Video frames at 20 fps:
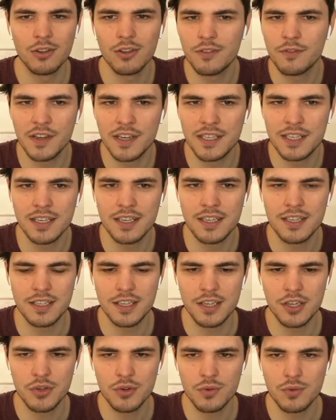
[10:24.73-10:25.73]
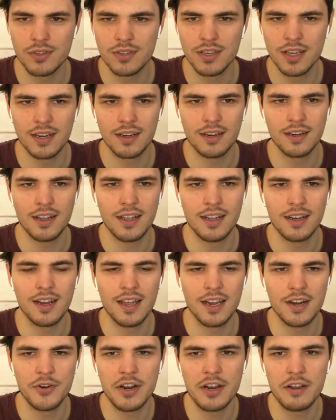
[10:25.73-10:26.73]
not fixing these issues and
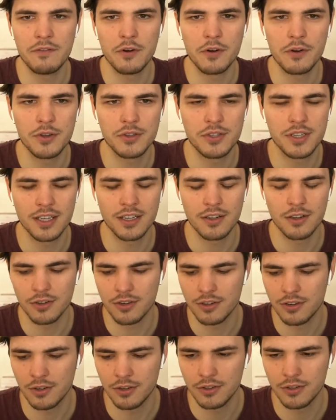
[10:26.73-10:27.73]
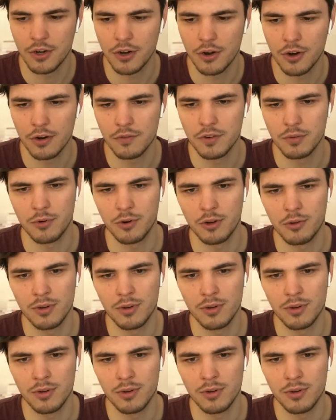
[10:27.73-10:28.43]
really focusing on the core of the